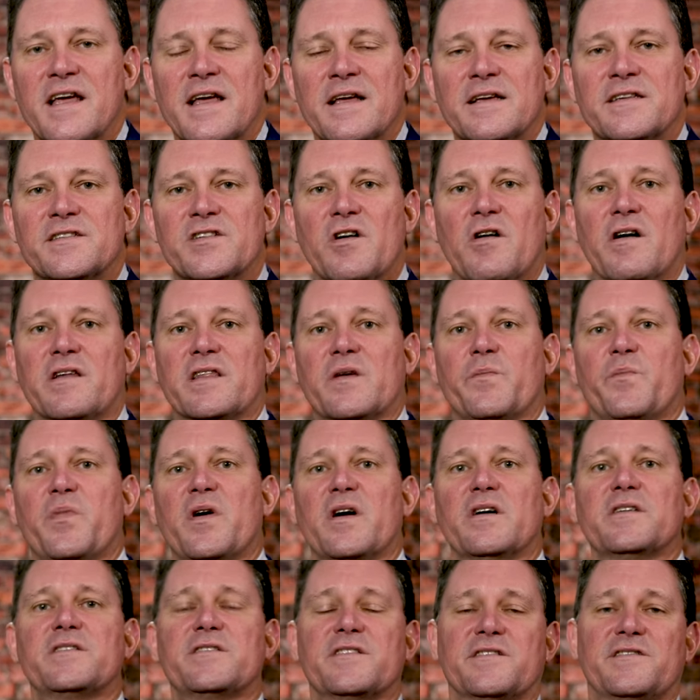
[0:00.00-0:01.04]
So, on the
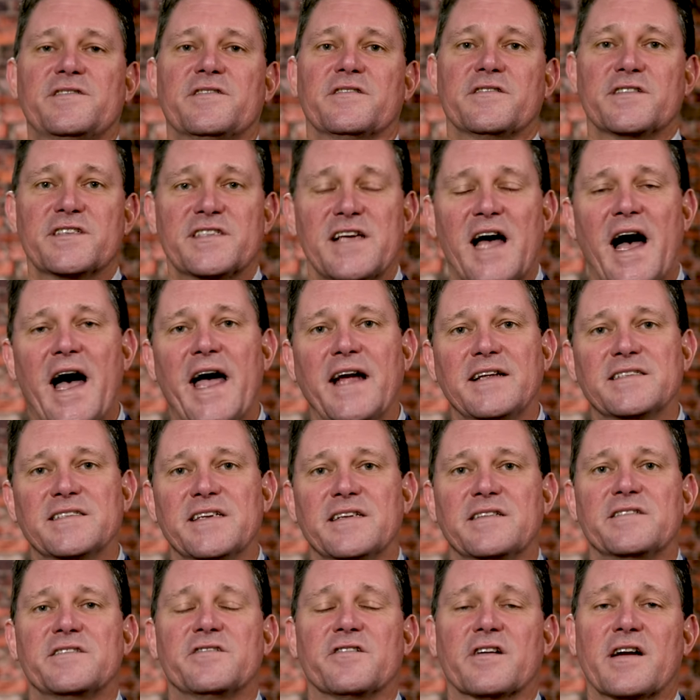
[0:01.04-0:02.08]
purchaser's side,
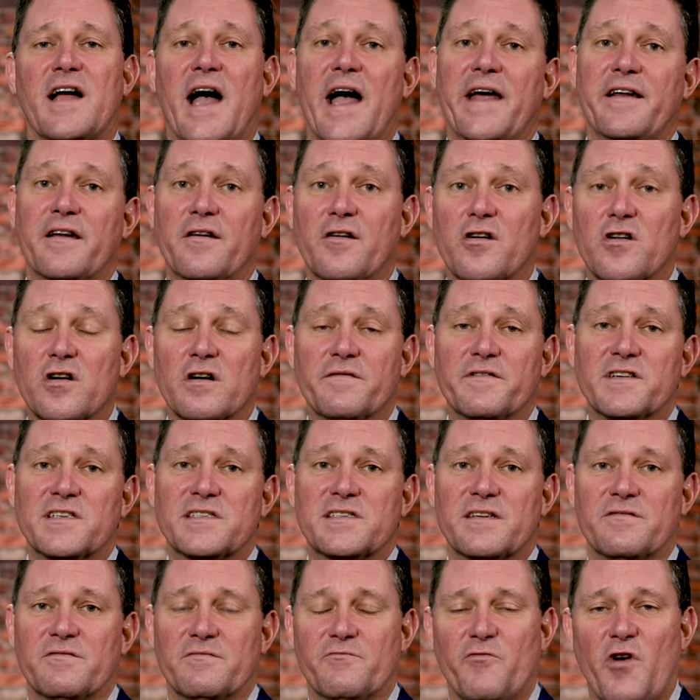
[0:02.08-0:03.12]
since they're kind of
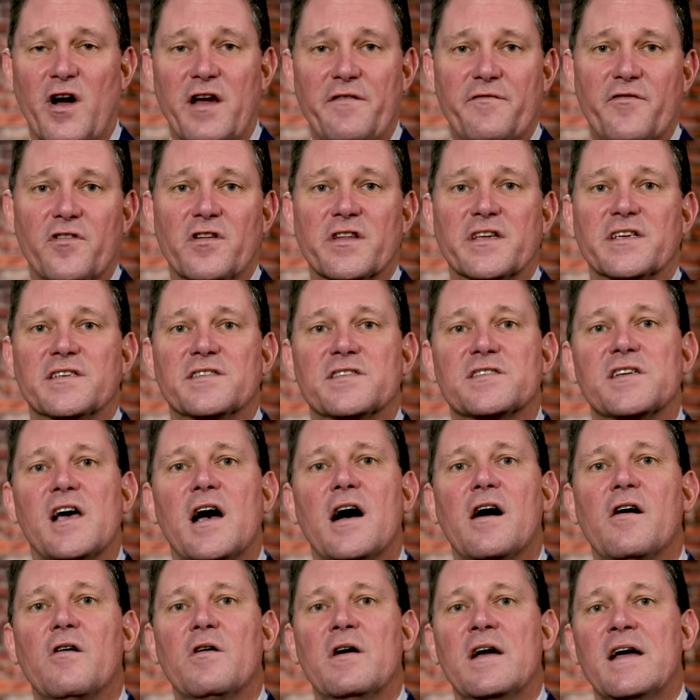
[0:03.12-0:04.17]
nervous and rightfully
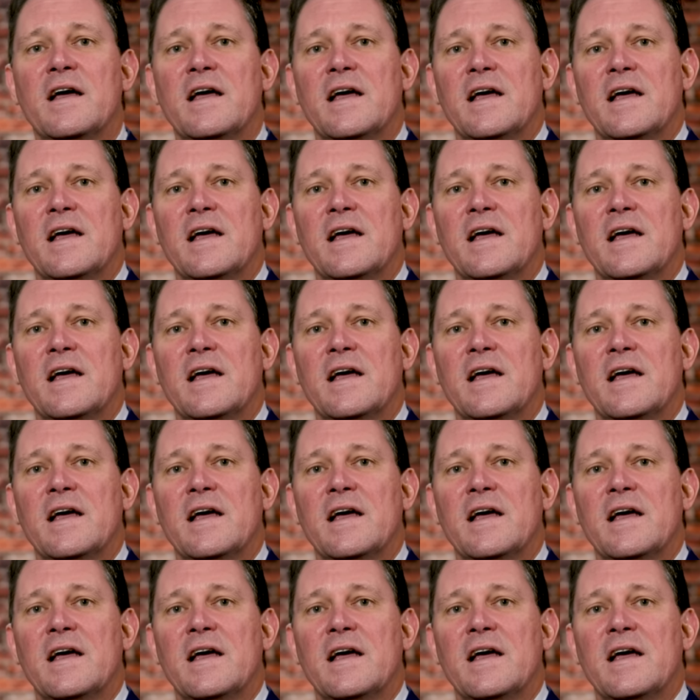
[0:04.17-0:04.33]
so,